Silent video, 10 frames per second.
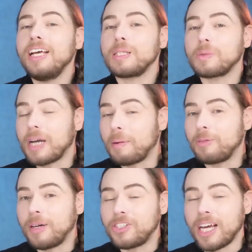Subscribe
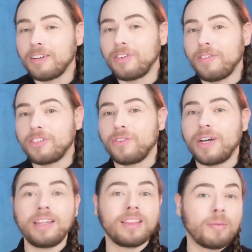to my channel if you haven't
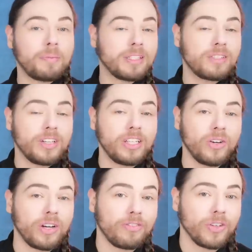already. Thumb up this
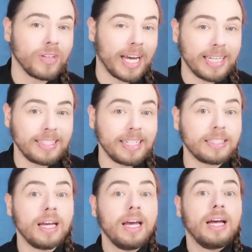video if you liked
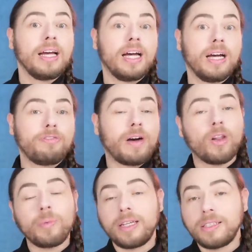it.
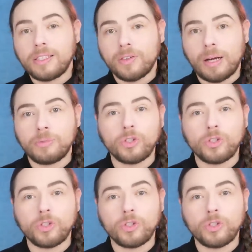Follow me on Instagram,